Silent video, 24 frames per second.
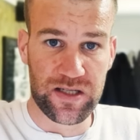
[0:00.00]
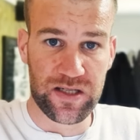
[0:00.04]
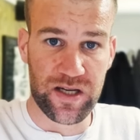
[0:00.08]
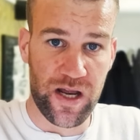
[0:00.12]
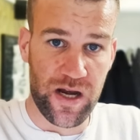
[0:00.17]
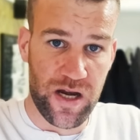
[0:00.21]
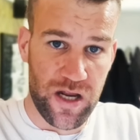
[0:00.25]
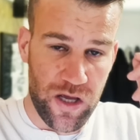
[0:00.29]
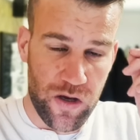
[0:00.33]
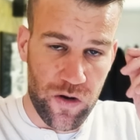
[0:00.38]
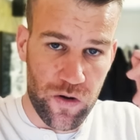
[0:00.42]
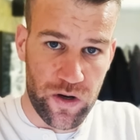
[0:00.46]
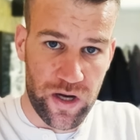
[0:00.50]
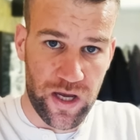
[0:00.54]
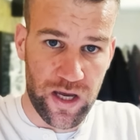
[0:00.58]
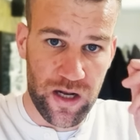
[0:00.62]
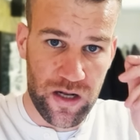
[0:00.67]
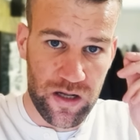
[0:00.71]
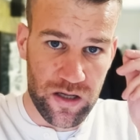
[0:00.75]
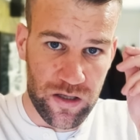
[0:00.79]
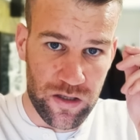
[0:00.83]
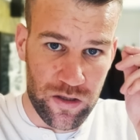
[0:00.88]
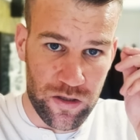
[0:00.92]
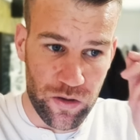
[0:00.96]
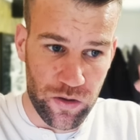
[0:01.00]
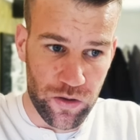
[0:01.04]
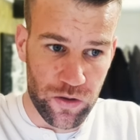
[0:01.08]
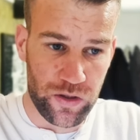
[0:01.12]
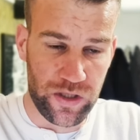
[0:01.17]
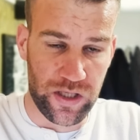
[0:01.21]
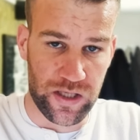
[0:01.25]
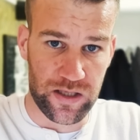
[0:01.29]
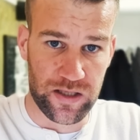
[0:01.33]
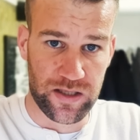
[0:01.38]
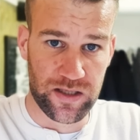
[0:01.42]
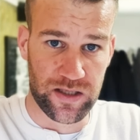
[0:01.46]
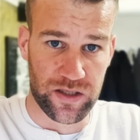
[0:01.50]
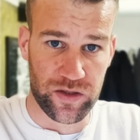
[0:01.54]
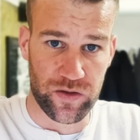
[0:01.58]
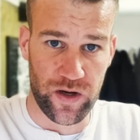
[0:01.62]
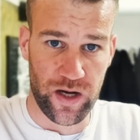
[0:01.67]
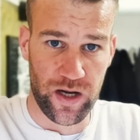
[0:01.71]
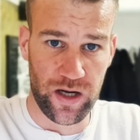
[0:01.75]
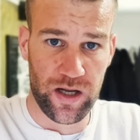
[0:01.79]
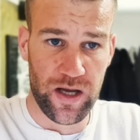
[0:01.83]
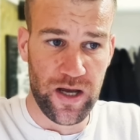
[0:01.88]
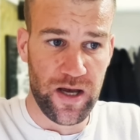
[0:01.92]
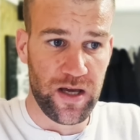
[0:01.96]
and you can do this,
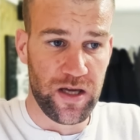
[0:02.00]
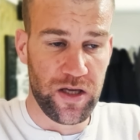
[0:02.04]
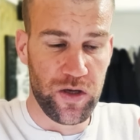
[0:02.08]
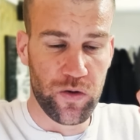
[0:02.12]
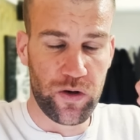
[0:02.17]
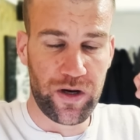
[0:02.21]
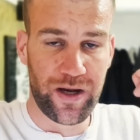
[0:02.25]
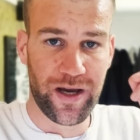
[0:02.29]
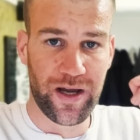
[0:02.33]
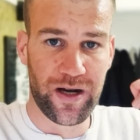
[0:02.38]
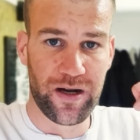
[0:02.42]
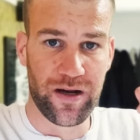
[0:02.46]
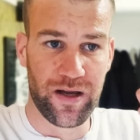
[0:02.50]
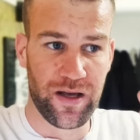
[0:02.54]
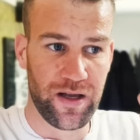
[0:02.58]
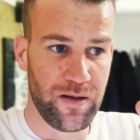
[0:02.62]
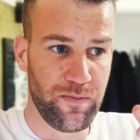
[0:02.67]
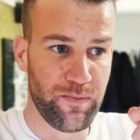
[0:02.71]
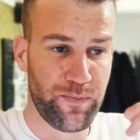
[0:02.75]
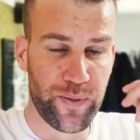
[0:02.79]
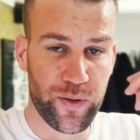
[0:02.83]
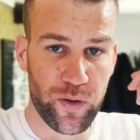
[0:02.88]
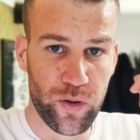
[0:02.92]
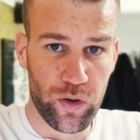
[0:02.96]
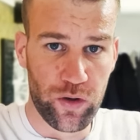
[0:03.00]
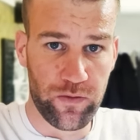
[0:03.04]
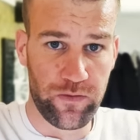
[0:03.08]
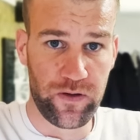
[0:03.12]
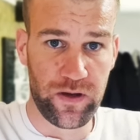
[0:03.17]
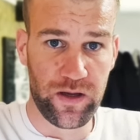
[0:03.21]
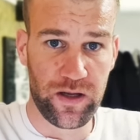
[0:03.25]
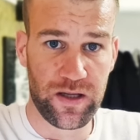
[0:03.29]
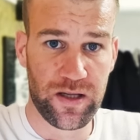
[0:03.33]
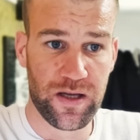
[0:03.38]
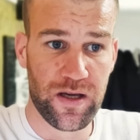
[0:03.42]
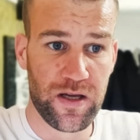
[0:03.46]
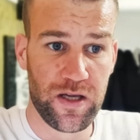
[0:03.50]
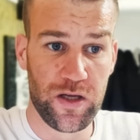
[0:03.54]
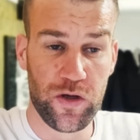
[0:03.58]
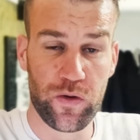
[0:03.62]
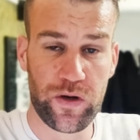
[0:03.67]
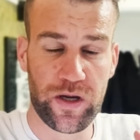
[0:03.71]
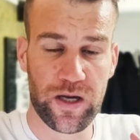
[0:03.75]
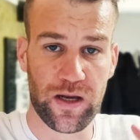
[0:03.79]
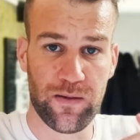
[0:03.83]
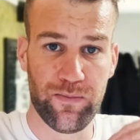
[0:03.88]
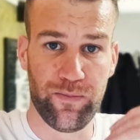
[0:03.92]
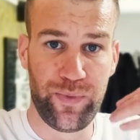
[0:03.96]
right? You can improve it you
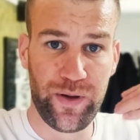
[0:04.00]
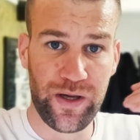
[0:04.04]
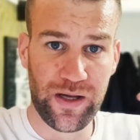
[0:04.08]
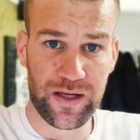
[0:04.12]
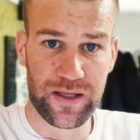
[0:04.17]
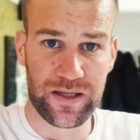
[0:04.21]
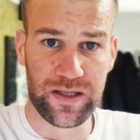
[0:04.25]
can build